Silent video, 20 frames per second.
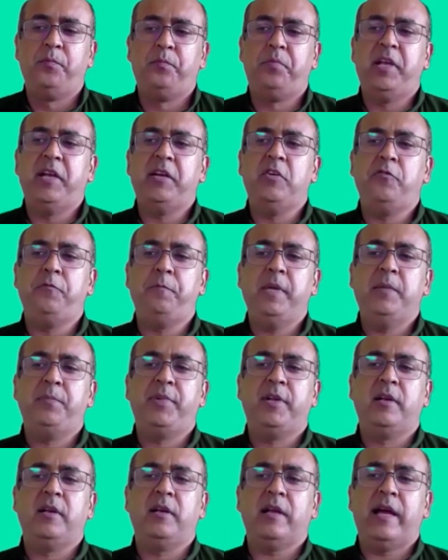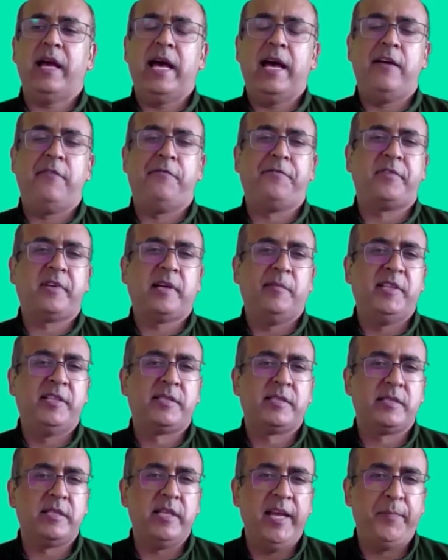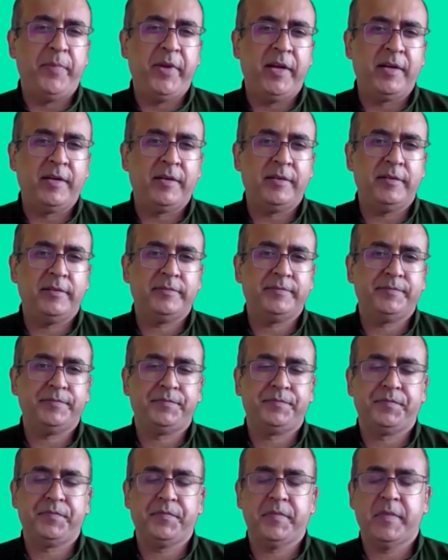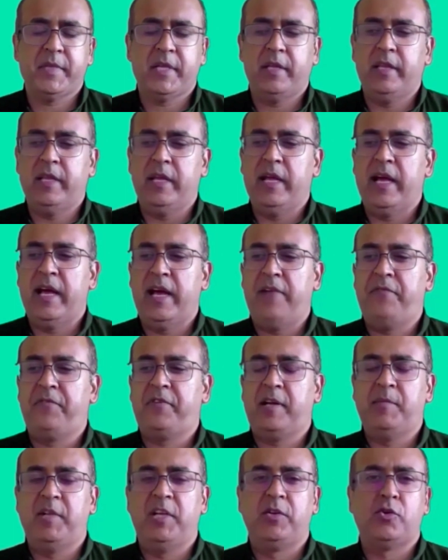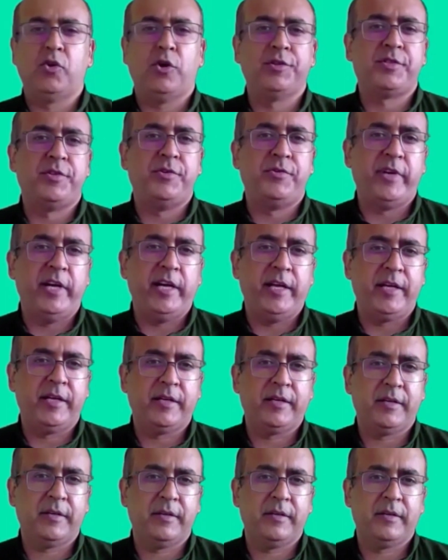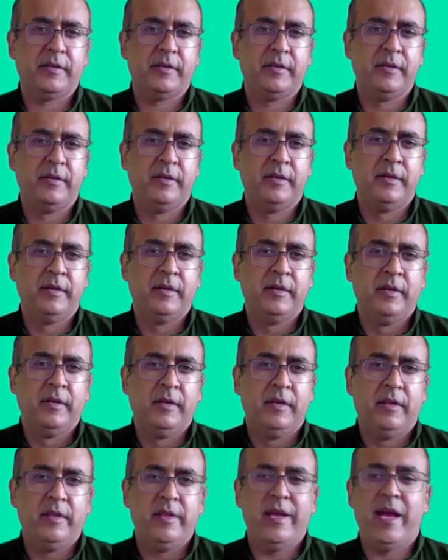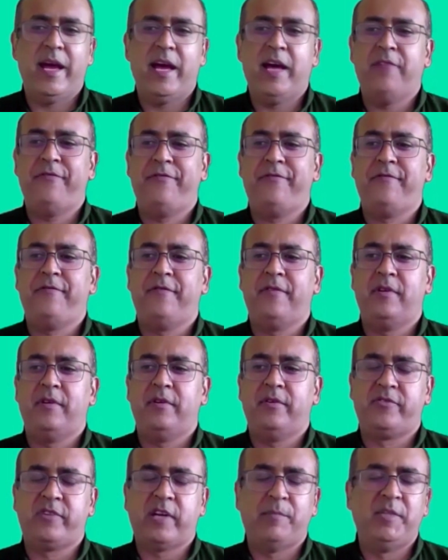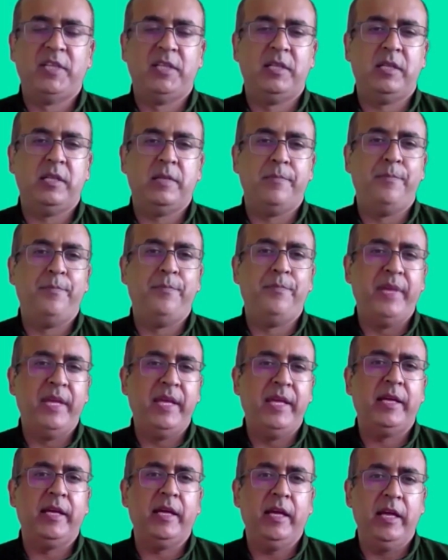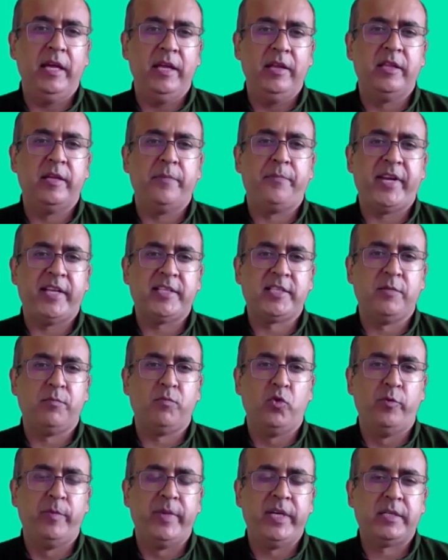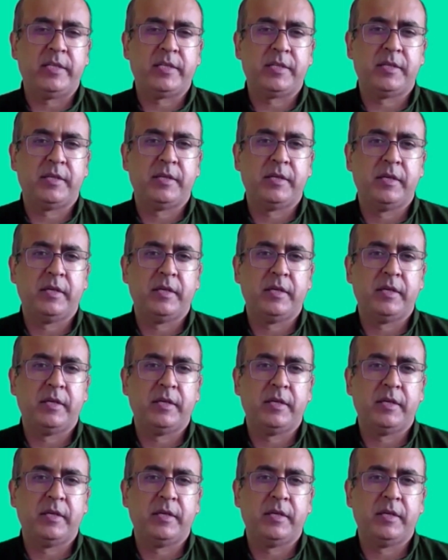Many of people have trouble sleeping, they have trouble concentrating, they have trouble being in the present moment